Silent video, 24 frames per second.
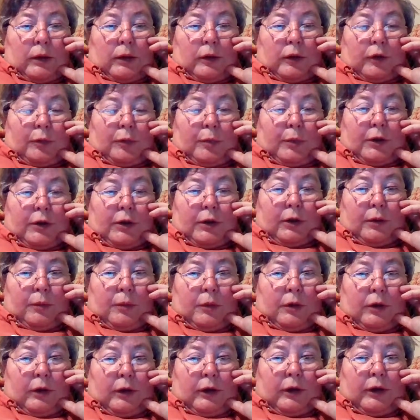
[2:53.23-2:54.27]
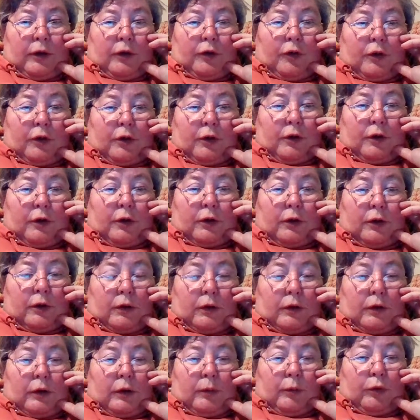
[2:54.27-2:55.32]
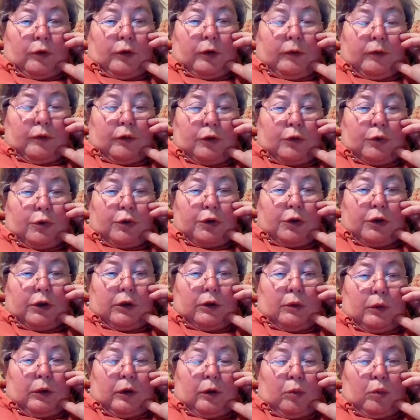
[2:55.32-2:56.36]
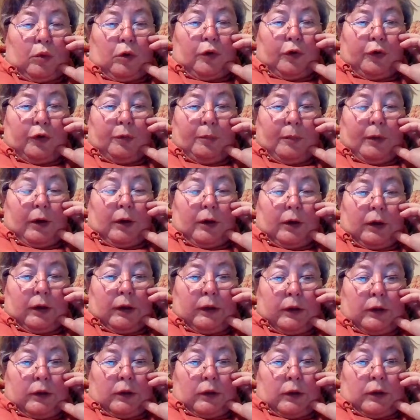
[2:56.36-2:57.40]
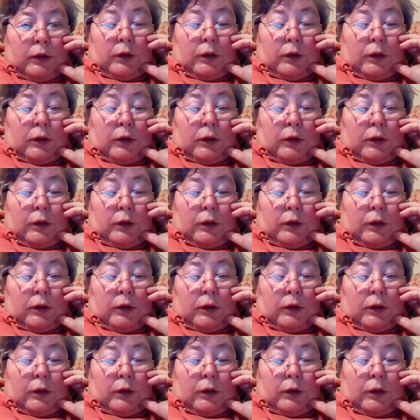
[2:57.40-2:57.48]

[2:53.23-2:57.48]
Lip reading: Especially when I consider that I'm not even sure she knew he was married